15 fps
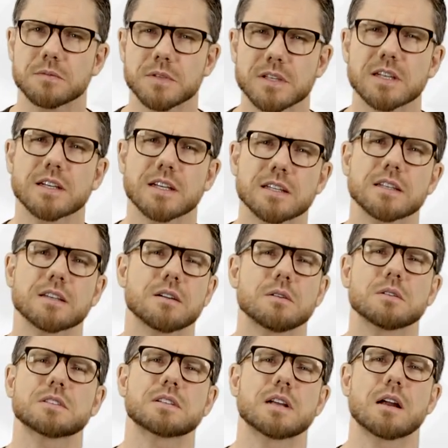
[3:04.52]
We're getting
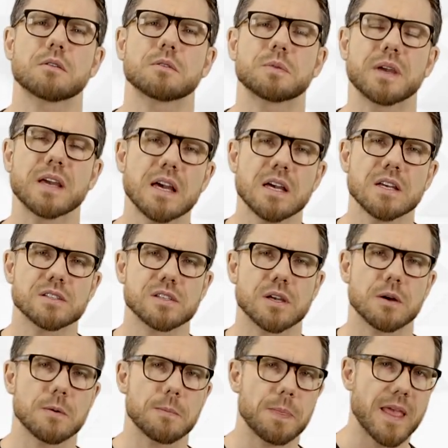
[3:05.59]
older, aren't we?
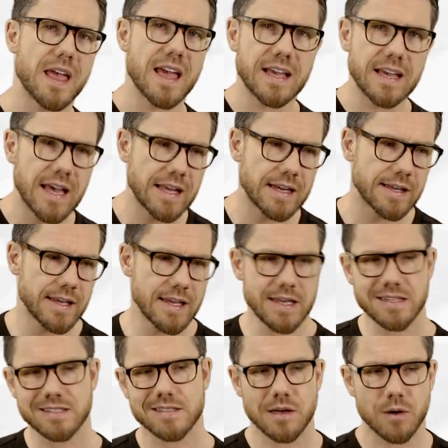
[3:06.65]
So again,
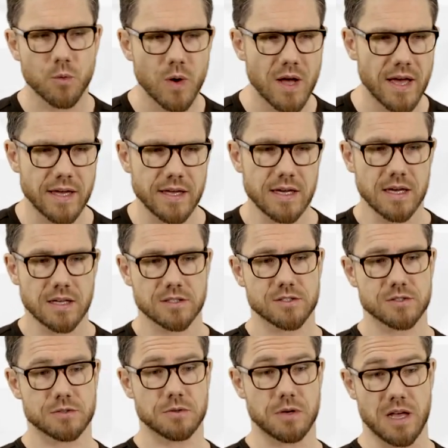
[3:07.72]
it's a way
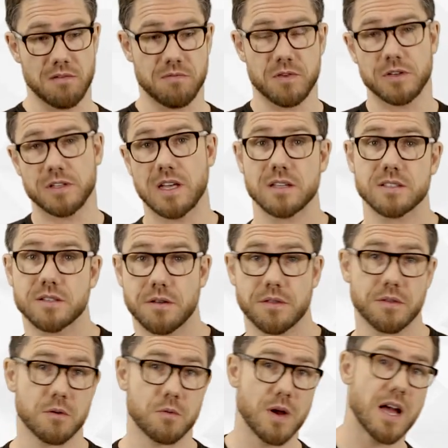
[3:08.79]
to avoid
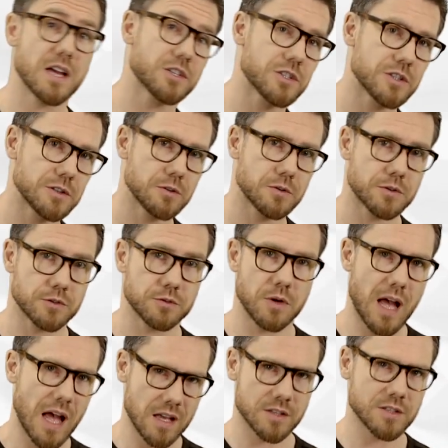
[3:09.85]
answering the question or to
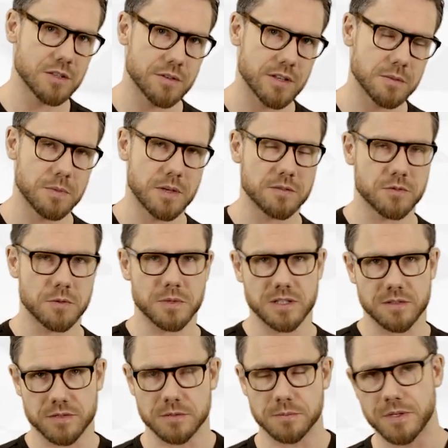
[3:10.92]
answer it, but from a
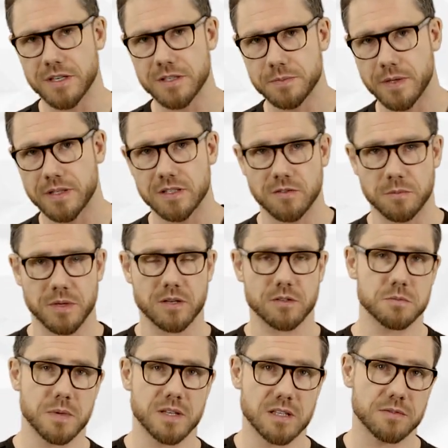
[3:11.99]
different perspective,
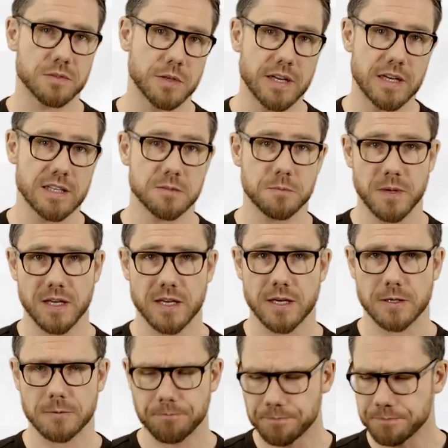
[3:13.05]
because metaphorically speaking,